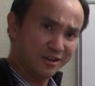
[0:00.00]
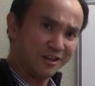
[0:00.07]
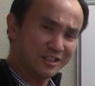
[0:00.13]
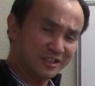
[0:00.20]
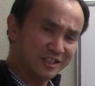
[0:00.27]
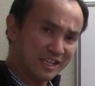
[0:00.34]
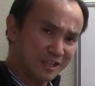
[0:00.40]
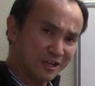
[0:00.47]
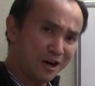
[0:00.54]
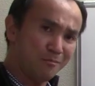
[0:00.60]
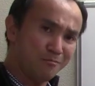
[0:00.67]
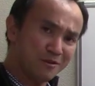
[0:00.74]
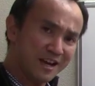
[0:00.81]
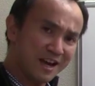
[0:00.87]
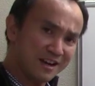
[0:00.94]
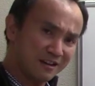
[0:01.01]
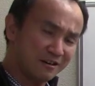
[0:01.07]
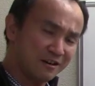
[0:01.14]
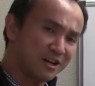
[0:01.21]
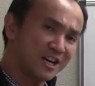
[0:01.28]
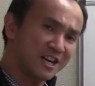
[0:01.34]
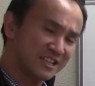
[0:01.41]
to get complicated,
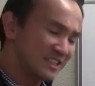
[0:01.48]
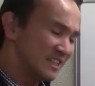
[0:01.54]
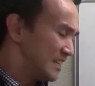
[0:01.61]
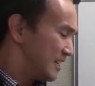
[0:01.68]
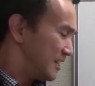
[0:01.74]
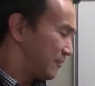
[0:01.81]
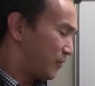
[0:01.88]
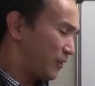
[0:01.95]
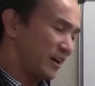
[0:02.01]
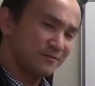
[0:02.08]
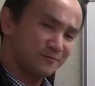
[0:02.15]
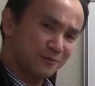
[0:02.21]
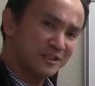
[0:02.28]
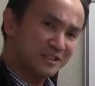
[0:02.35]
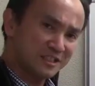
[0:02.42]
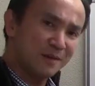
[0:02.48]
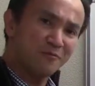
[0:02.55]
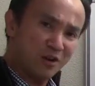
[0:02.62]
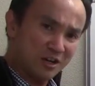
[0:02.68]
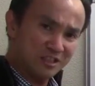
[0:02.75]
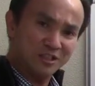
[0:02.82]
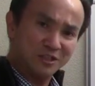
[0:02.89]
hard for
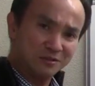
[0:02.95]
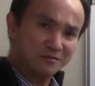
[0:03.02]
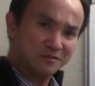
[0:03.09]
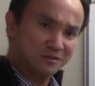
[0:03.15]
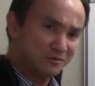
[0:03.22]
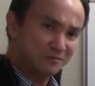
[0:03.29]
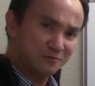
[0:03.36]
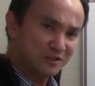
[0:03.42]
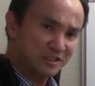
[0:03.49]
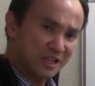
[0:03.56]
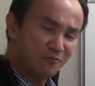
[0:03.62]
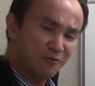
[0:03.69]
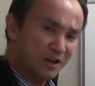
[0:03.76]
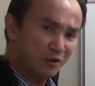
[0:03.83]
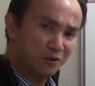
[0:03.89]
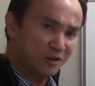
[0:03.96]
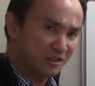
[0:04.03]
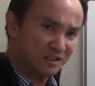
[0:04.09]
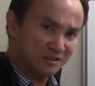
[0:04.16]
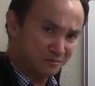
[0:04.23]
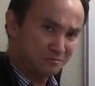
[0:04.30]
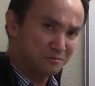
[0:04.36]
someone or
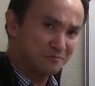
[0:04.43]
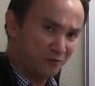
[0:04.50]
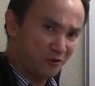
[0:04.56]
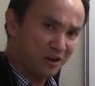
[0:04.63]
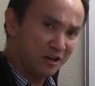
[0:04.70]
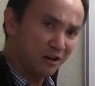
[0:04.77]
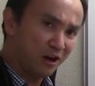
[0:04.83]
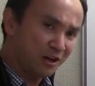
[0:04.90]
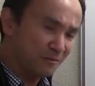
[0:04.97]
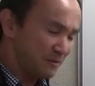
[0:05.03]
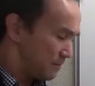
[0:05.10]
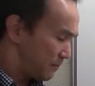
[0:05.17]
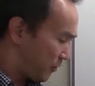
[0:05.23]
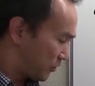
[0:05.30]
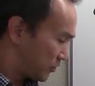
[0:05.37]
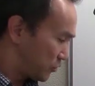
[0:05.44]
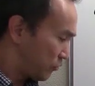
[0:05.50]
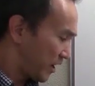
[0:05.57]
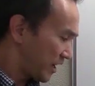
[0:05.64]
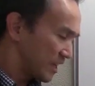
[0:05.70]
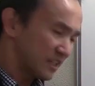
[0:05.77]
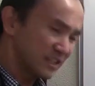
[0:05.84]
for a lot of people to
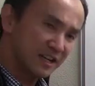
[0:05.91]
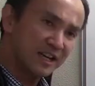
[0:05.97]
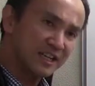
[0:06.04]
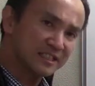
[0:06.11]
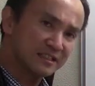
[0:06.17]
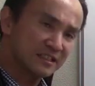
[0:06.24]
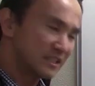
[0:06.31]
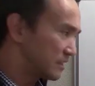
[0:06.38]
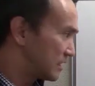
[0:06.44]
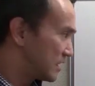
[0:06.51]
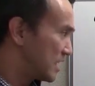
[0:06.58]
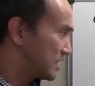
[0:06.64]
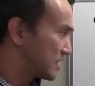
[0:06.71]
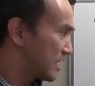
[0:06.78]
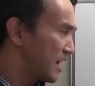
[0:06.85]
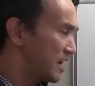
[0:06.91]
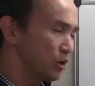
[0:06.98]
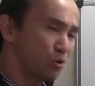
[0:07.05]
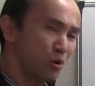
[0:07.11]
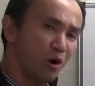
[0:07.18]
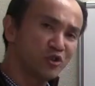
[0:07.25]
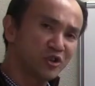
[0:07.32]
recognize the entire
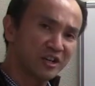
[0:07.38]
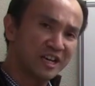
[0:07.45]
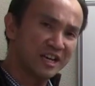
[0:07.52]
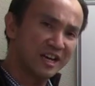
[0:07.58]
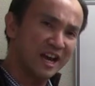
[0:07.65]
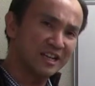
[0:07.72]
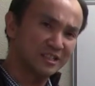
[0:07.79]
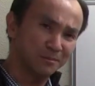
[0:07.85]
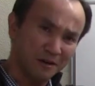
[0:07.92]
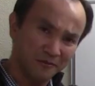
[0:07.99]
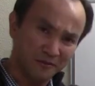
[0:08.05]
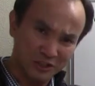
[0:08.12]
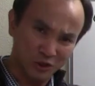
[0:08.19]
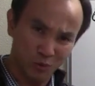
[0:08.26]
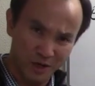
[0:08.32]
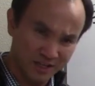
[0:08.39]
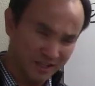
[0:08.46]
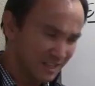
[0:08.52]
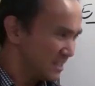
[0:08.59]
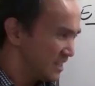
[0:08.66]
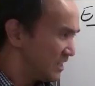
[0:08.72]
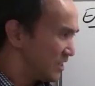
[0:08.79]
quotient here as a perfect square.
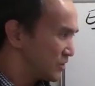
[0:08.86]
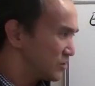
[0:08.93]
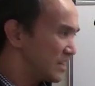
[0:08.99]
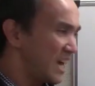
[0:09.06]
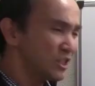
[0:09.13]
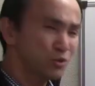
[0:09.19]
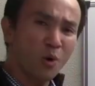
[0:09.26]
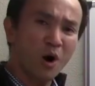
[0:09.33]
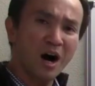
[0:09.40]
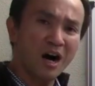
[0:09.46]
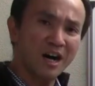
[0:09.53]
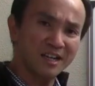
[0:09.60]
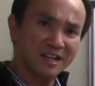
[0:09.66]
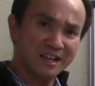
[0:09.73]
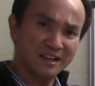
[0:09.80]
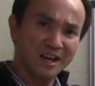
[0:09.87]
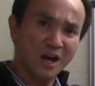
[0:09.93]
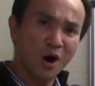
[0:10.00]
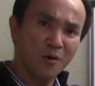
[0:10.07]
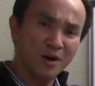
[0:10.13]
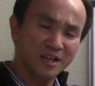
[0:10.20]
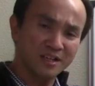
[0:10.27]
So that's why
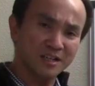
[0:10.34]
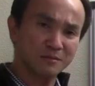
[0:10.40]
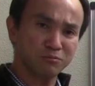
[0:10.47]
knowing the